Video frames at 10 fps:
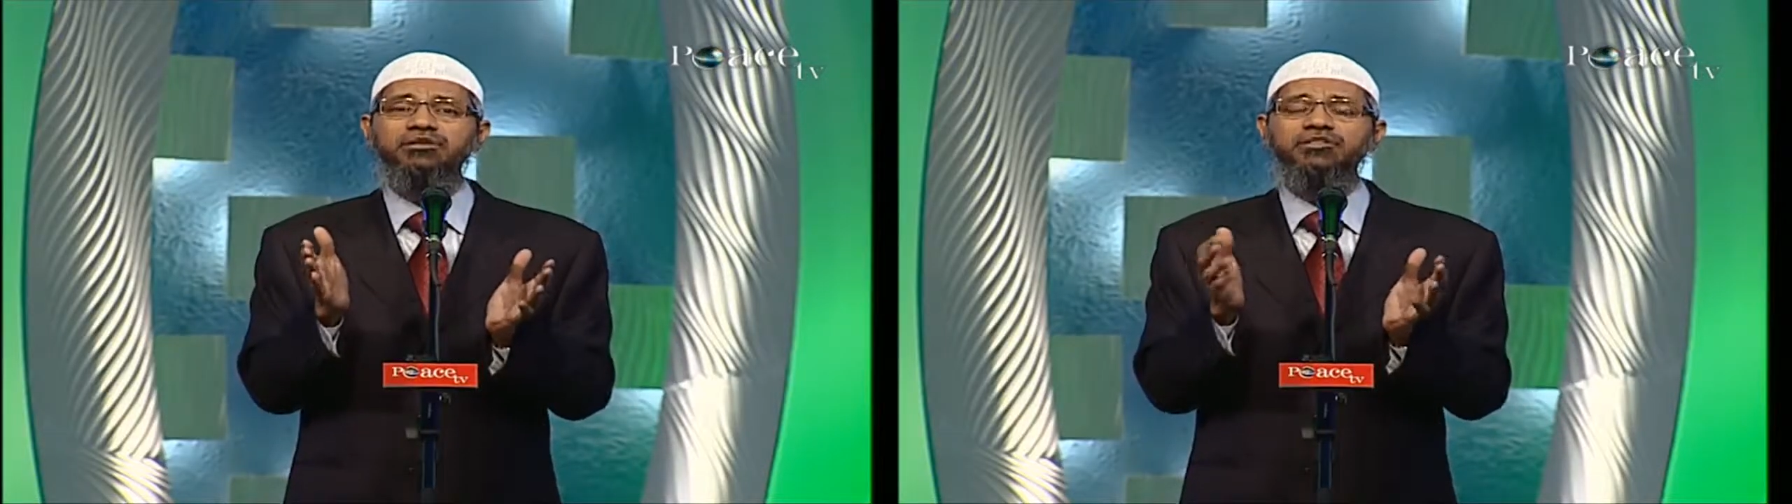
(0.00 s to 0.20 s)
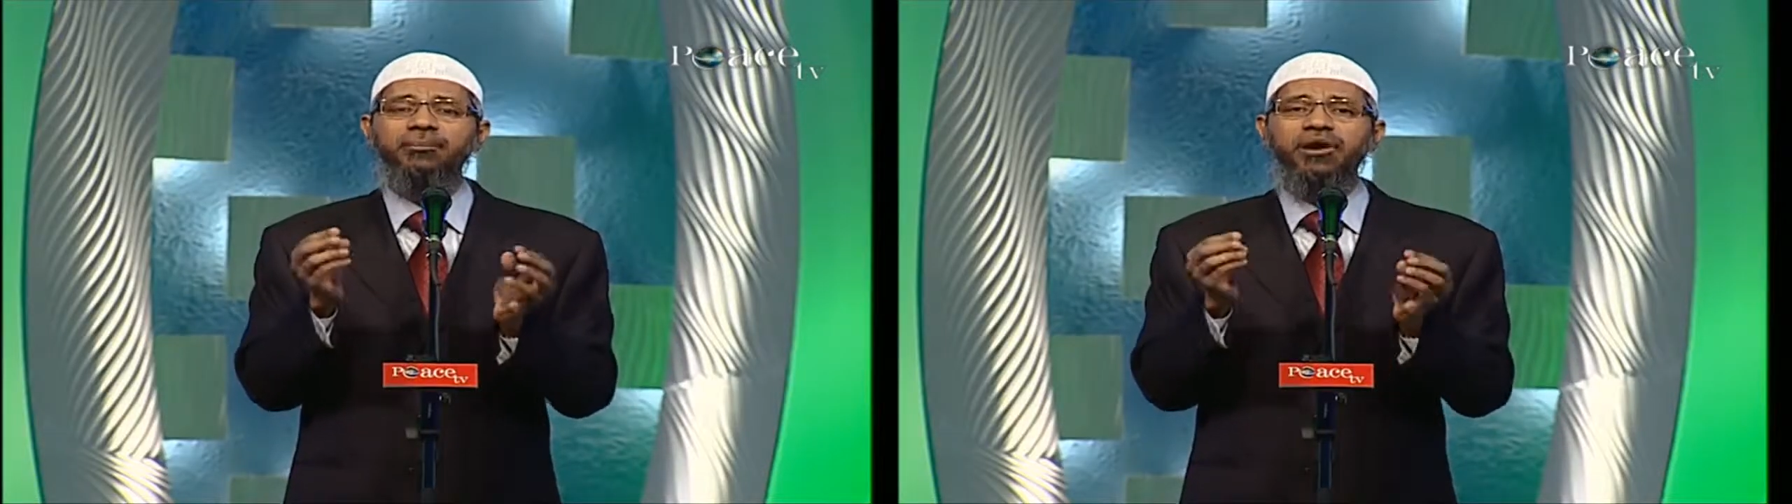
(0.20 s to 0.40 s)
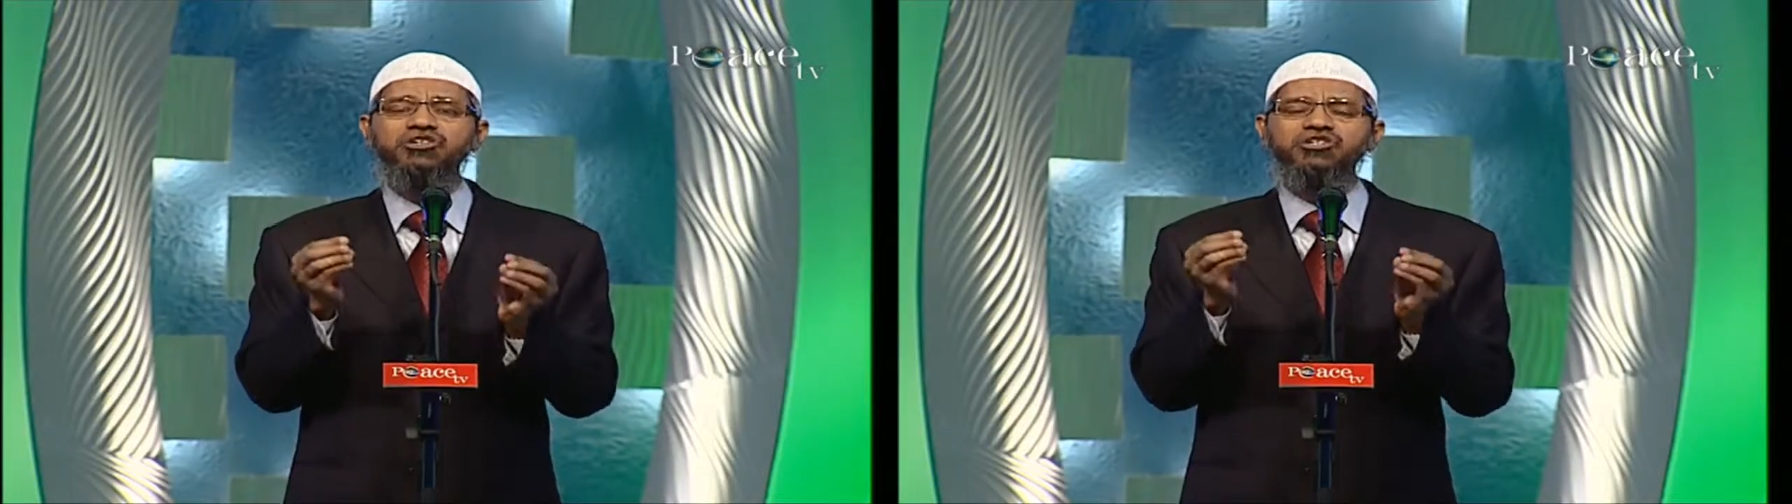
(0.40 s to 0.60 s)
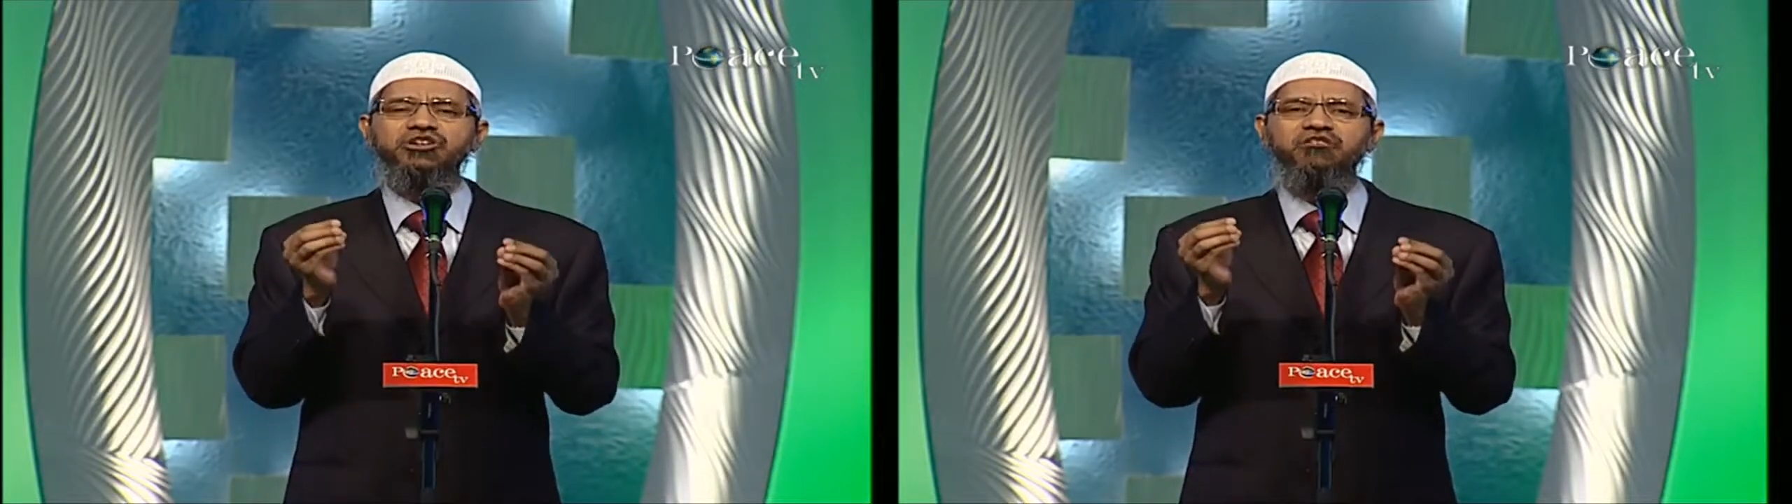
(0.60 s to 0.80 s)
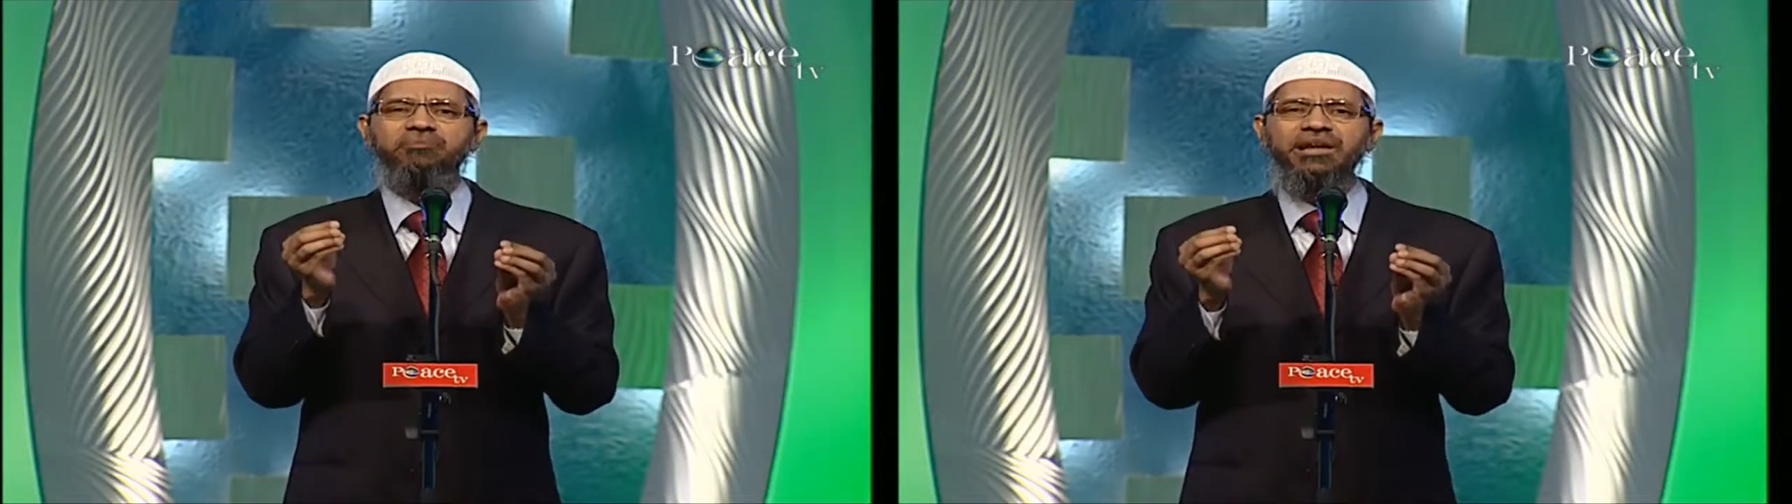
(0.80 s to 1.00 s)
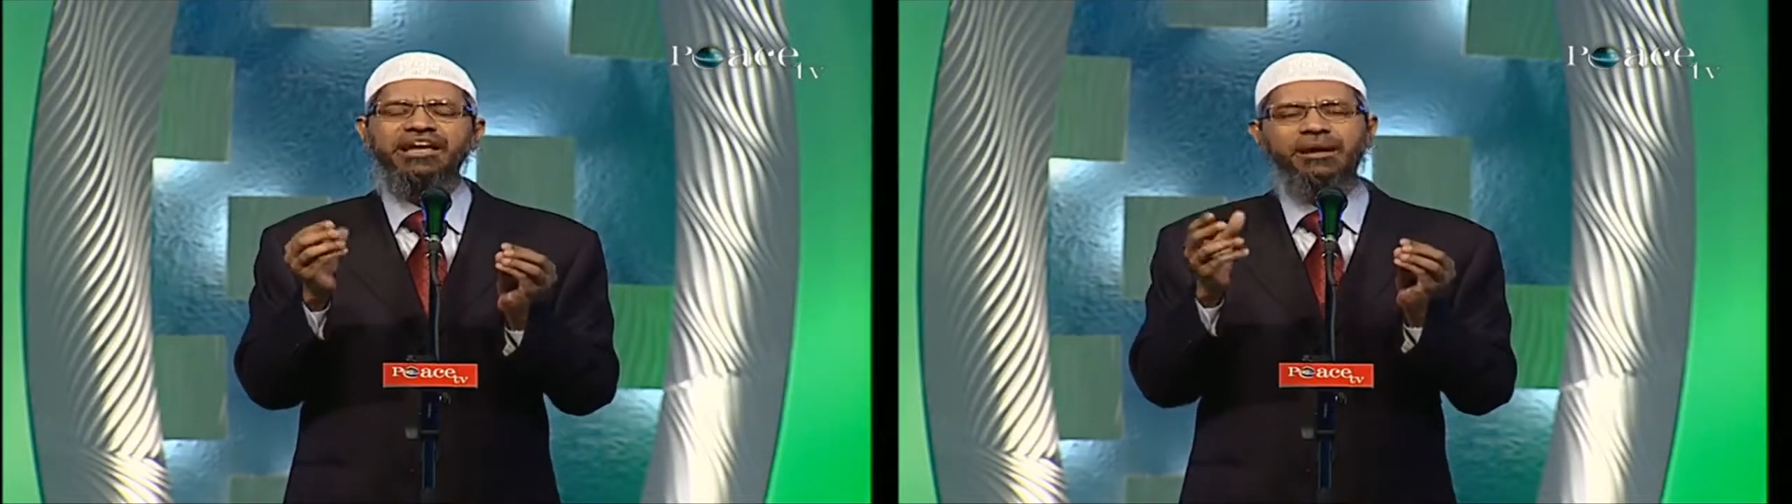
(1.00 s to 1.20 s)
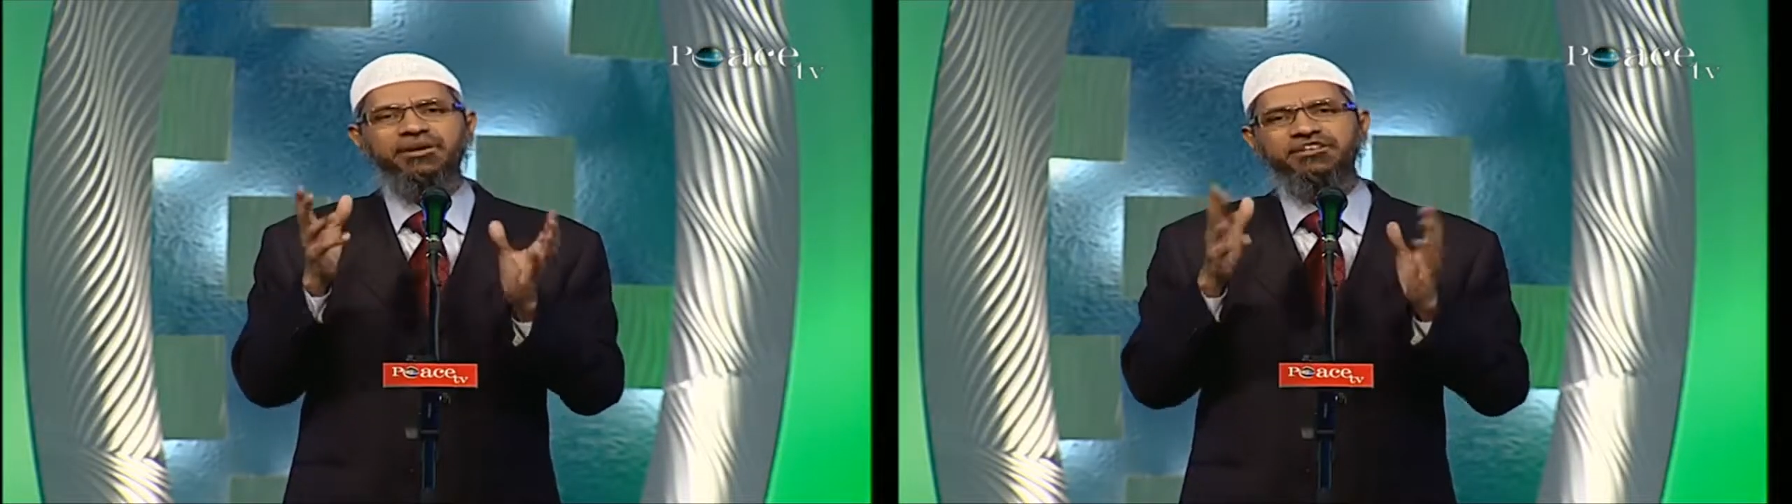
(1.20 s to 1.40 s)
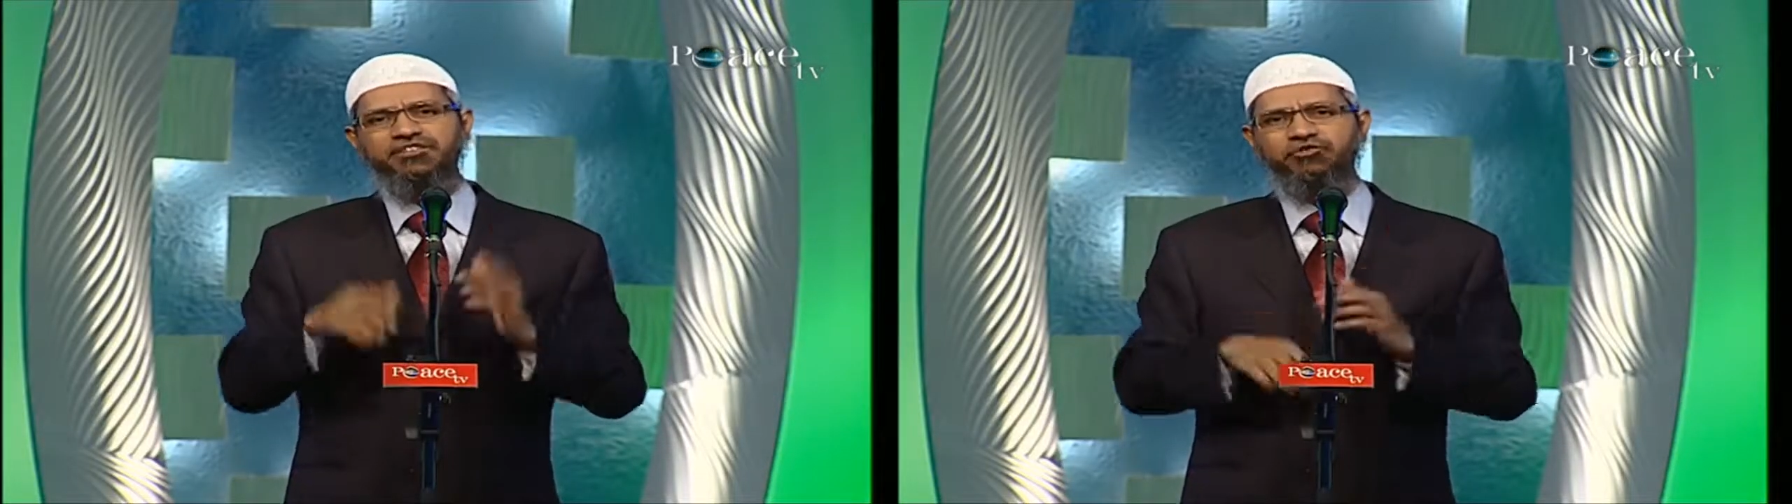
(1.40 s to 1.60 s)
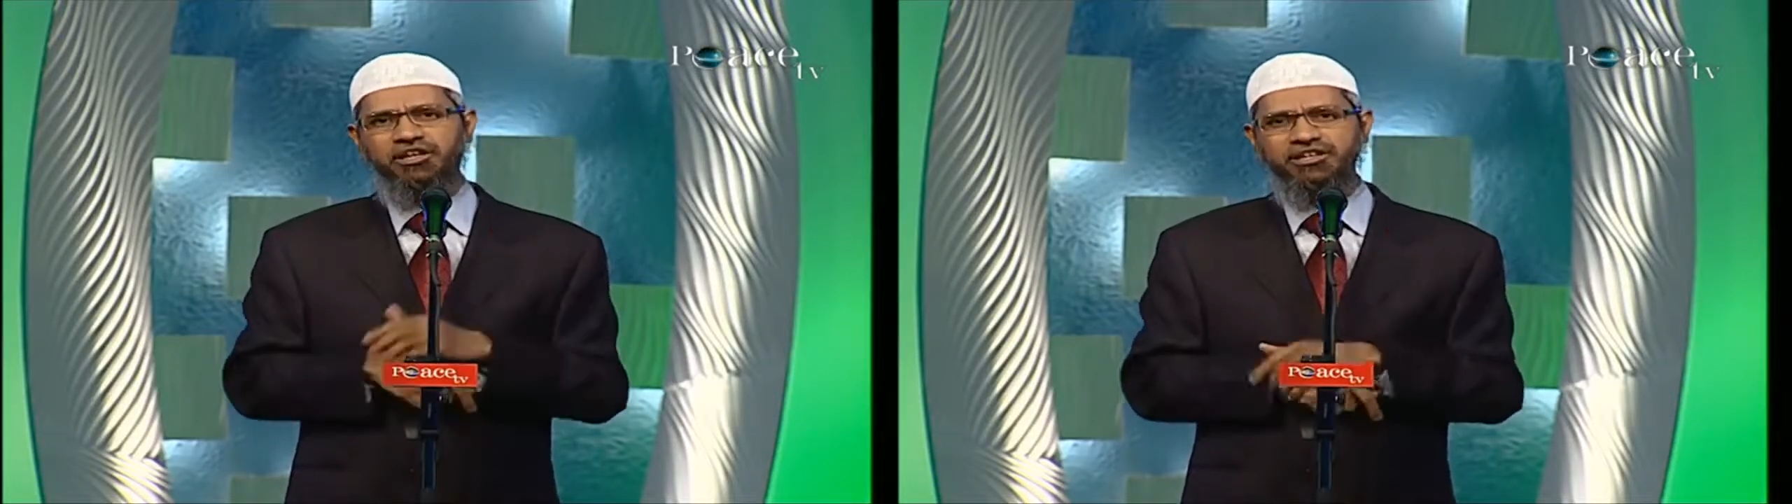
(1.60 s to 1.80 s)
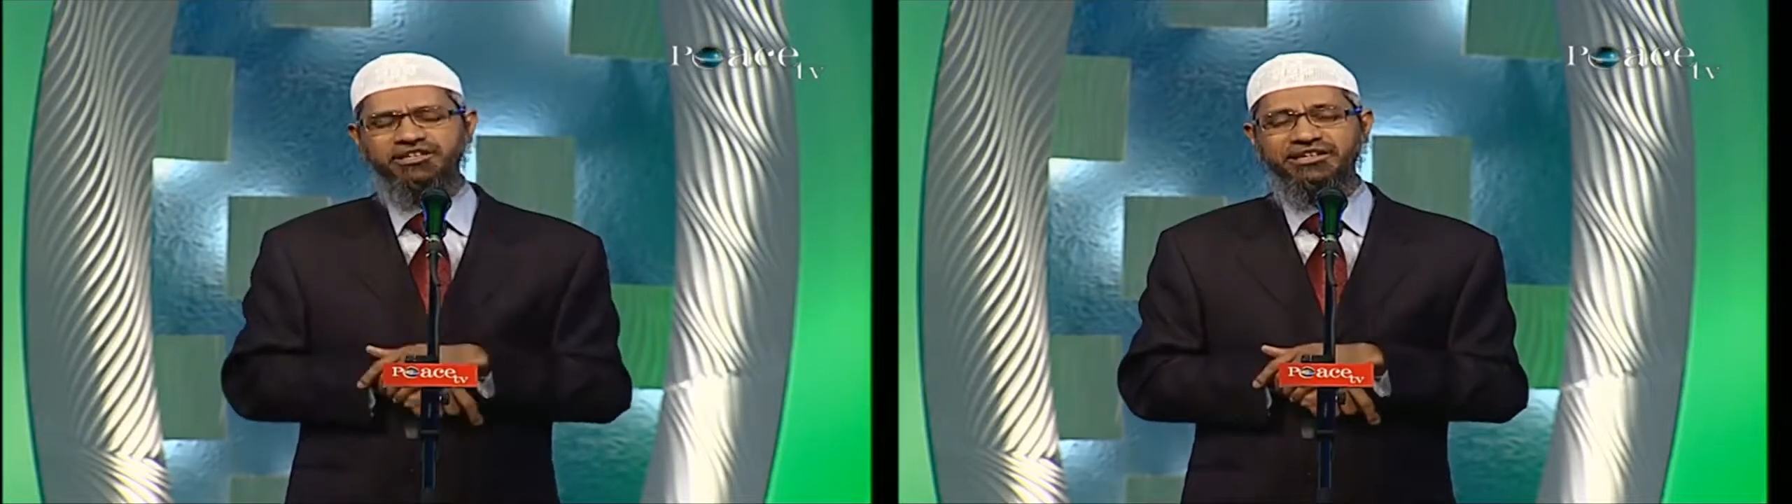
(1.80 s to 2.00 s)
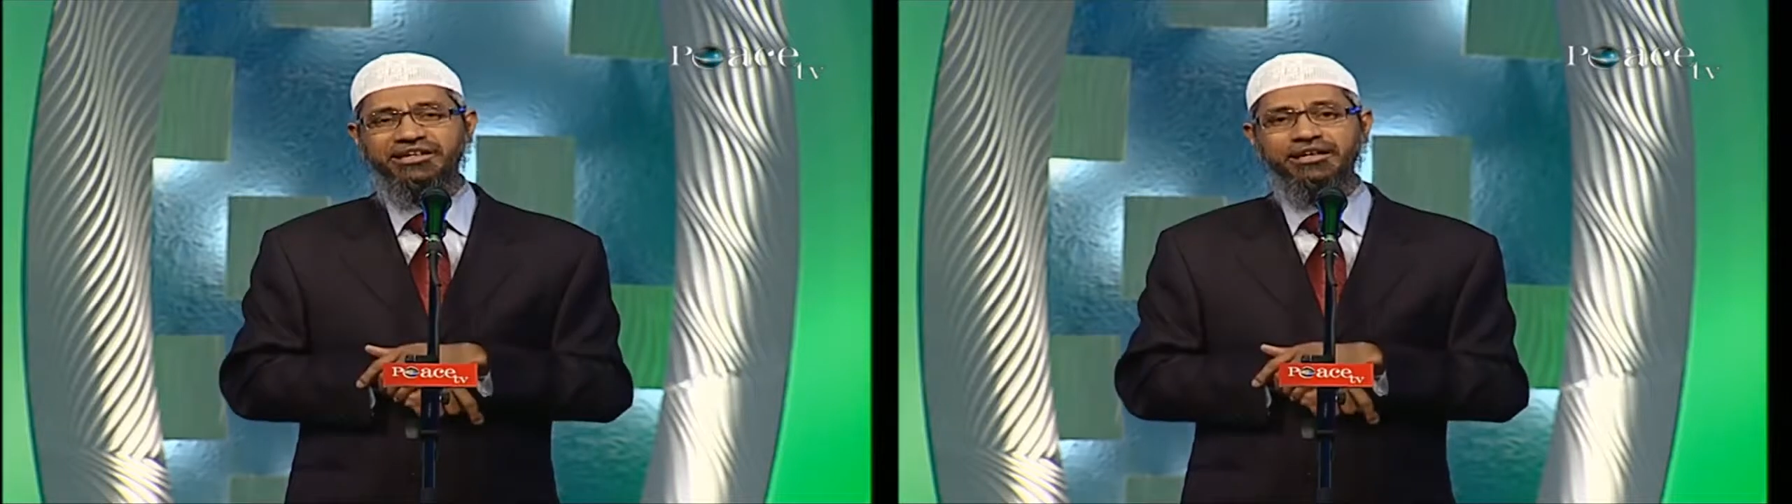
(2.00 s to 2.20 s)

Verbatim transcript: the production of milk and blood circulation.